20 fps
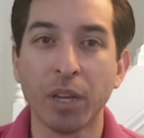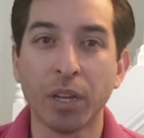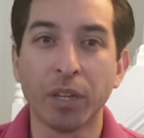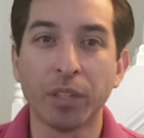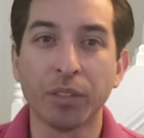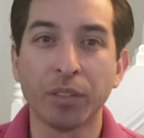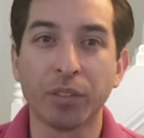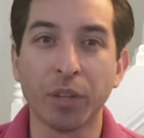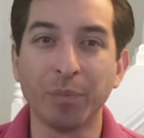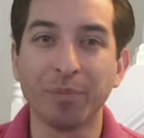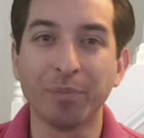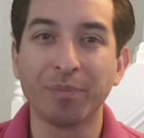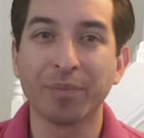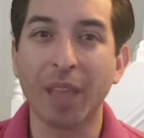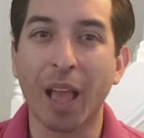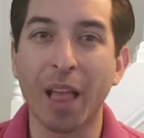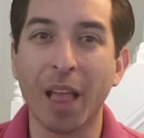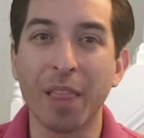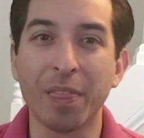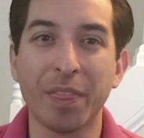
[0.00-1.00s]
So
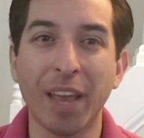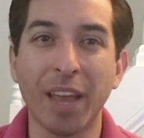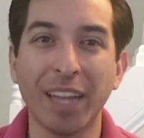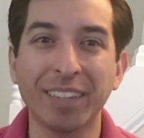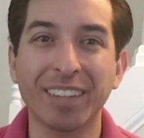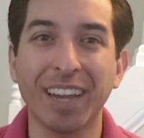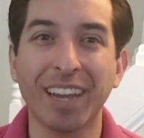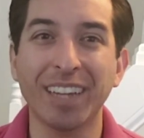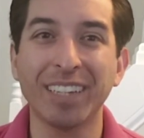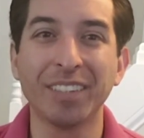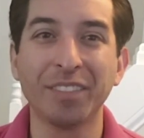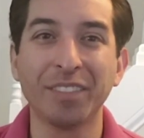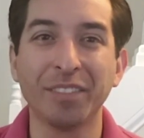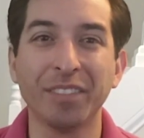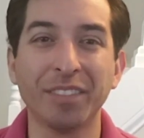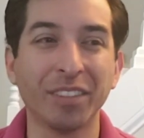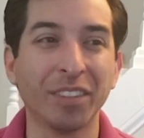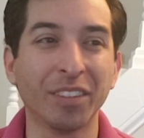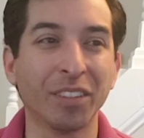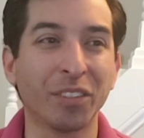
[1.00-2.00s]
that's kind of
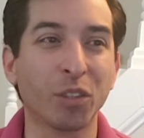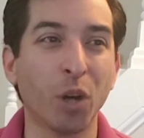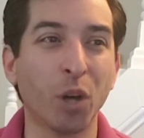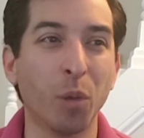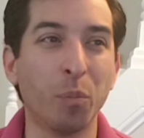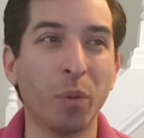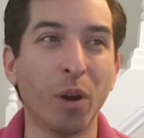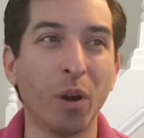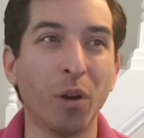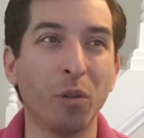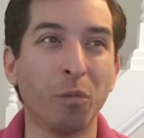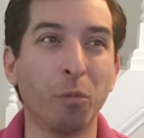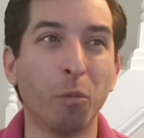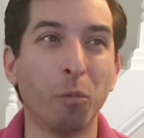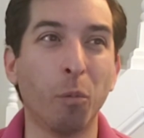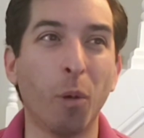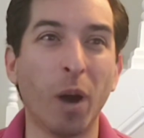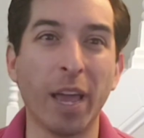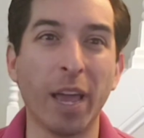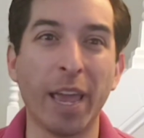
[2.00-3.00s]
the scope of
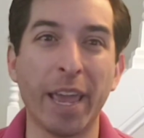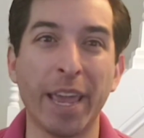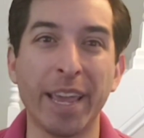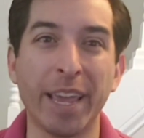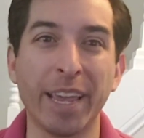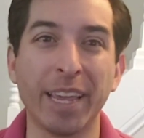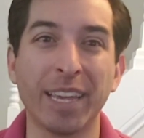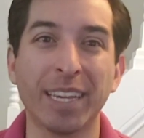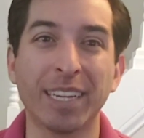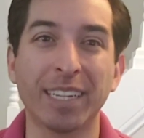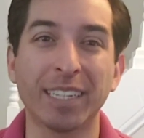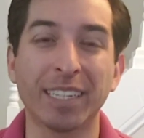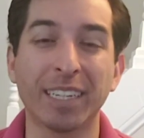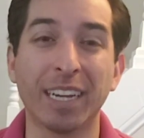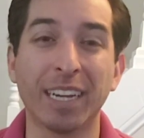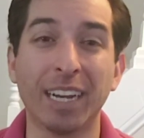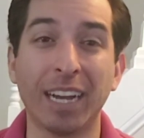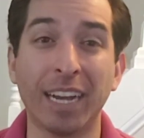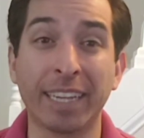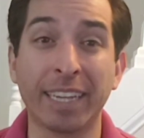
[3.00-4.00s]
what a
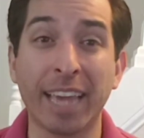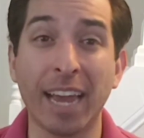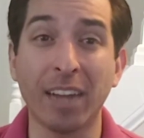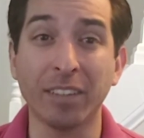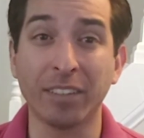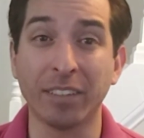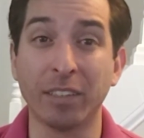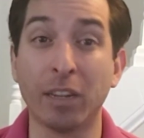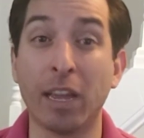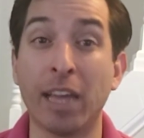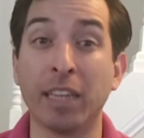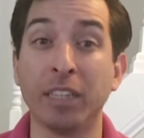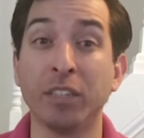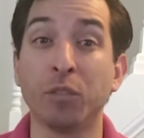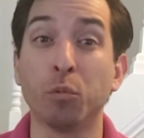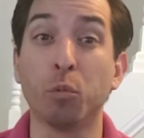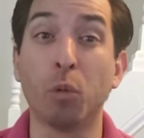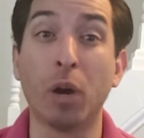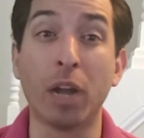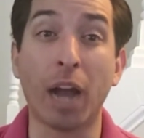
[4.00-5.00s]
accountant, at least
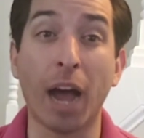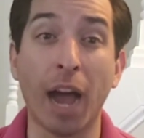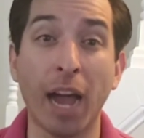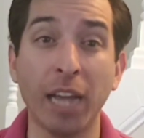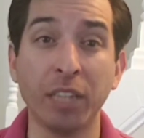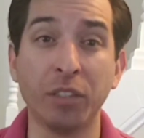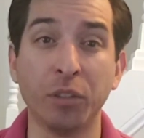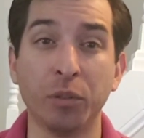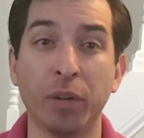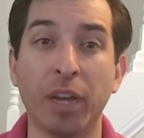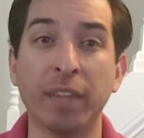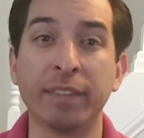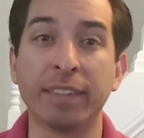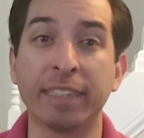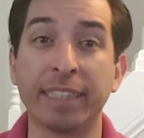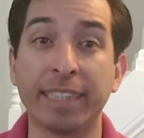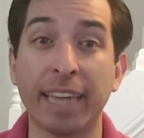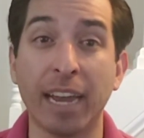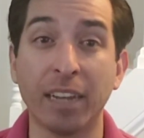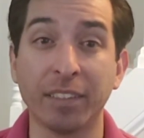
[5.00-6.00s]
what I do as an
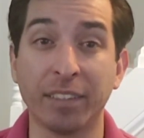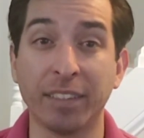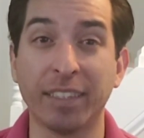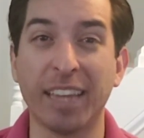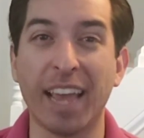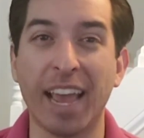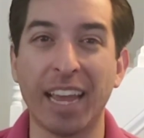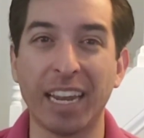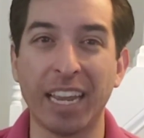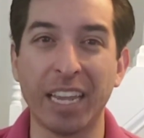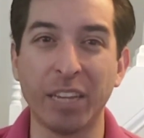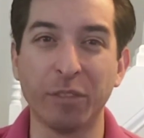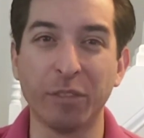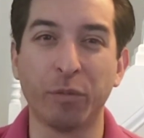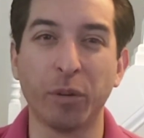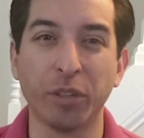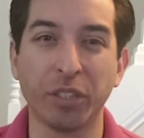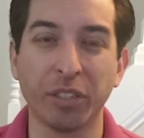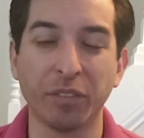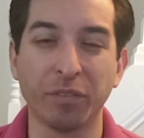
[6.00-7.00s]
accountant at a
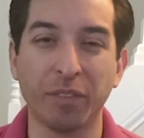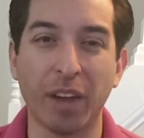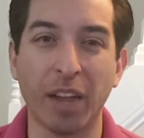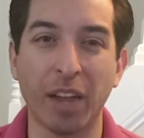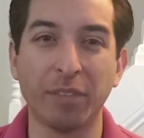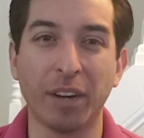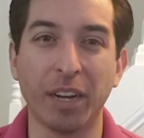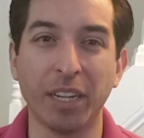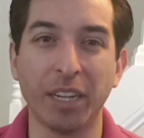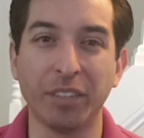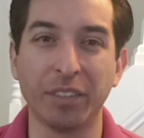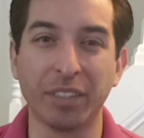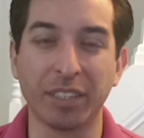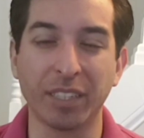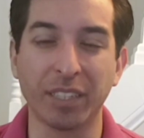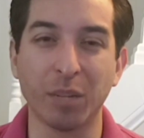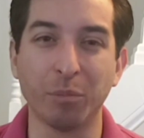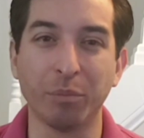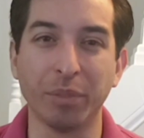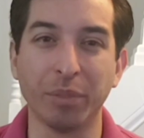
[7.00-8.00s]
Fortune 500
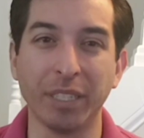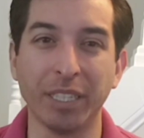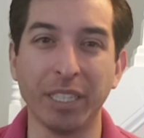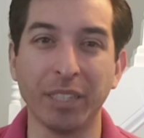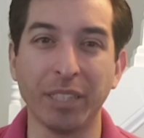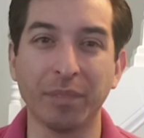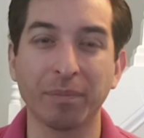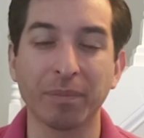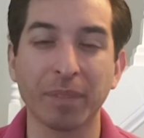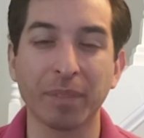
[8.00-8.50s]
company.